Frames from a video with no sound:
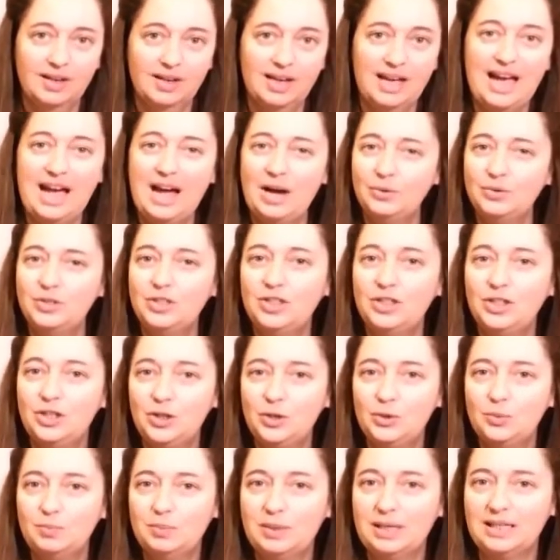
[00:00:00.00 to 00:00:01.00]
How do
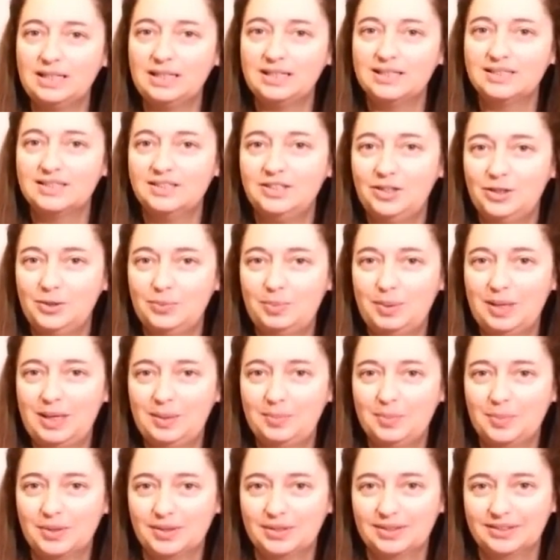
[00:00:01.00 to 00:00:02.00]
you meet new
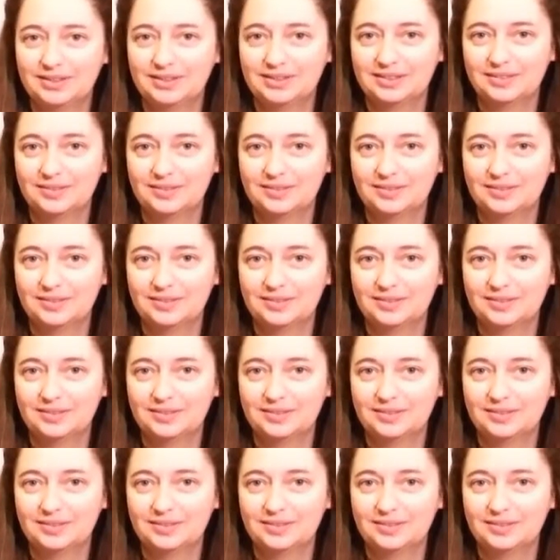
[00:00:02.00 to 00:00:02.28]
people?